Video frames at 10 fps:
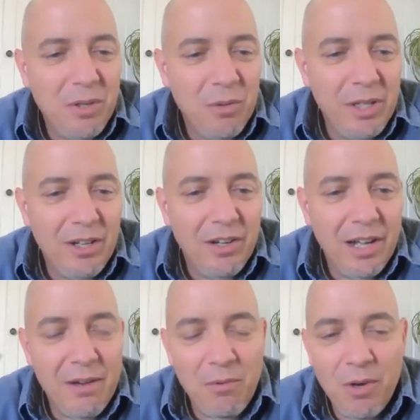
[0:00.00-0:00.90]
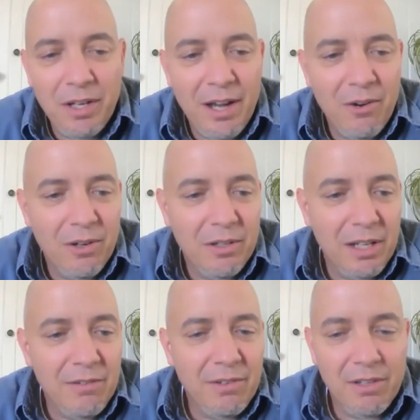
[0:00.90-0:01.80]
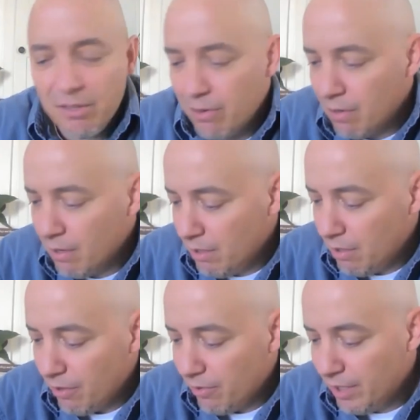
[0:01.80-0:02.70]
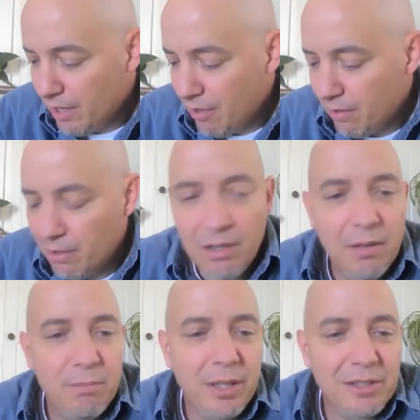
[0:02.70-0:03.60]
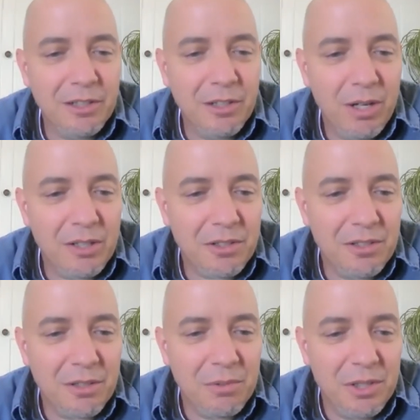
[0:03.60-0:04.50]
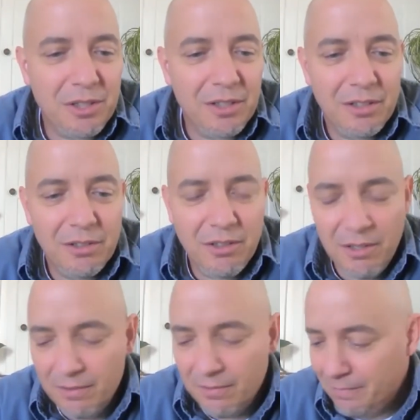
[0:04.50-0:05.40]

Well, we are at one hour. David, is there are there any other uh, pressing questions that we should include?